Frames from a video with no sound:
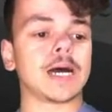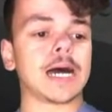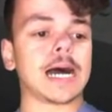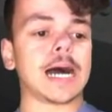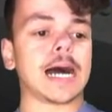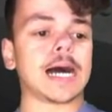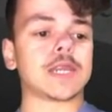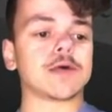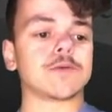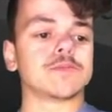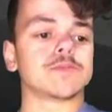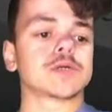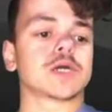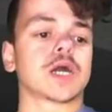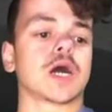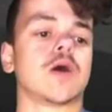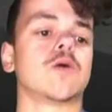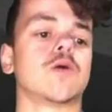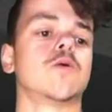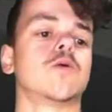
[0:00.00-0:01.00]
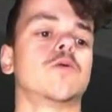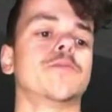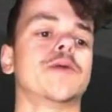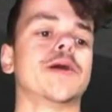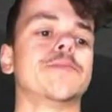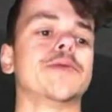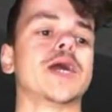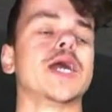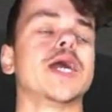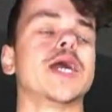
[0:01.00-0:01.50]
Adam Cole,
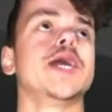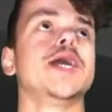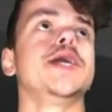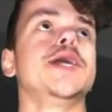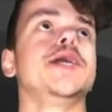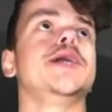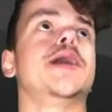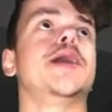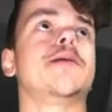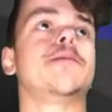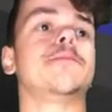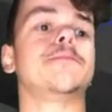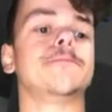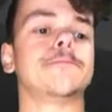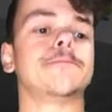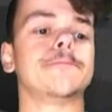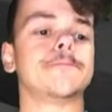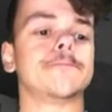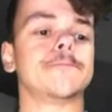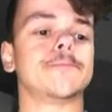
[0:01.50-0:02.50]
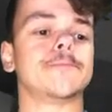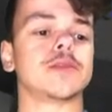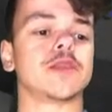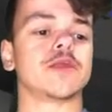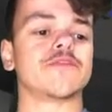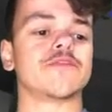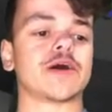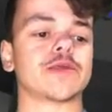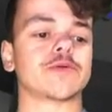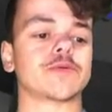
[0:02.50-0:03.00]
baby. Love
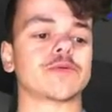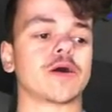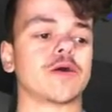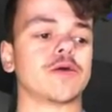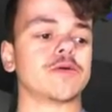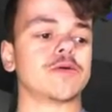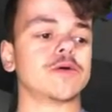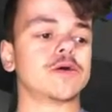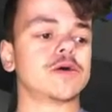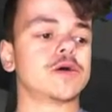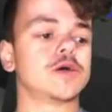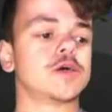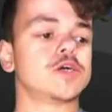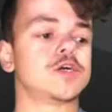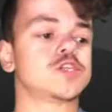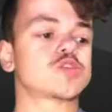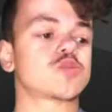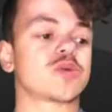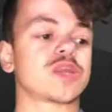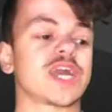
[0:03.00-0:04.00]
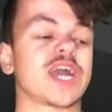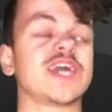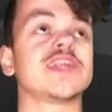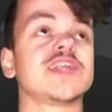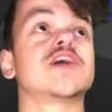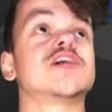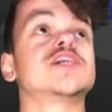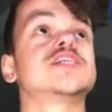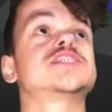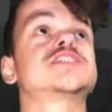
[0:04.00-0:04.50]
Adam Cole. 28
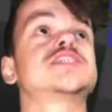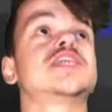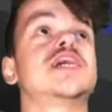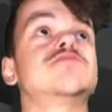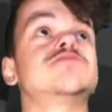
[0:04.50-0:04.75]
likes now,